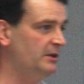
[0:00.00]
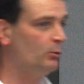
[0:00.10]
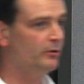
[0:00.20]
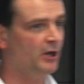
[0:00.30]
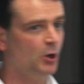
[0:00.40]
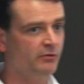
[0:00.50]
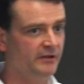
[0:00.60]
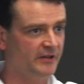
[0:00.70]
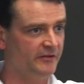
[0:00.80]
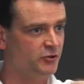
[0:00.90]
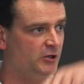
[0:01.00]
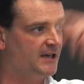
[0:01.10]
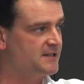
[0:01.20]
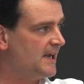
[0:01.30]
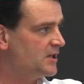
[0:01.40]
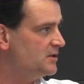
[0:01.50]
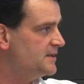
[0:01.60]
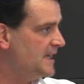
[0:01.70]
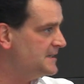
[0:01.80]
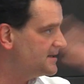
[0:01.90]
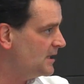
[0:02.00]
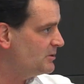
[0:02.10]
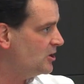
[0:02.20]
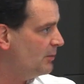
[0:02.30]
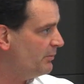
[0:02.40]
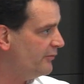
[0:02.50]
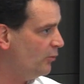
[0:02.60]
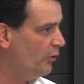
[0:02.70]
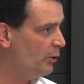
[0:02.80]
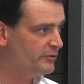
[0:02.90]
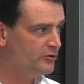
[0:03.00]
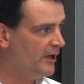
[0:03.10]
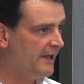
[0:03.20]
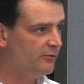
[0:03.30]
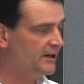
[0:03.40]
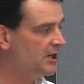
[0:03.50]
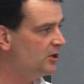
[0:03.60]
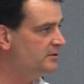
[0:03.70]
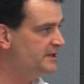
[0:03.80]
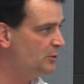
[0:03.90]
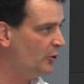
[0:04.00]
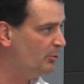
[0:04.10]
it will know there's a transaction dated sometime before that was not ever included on a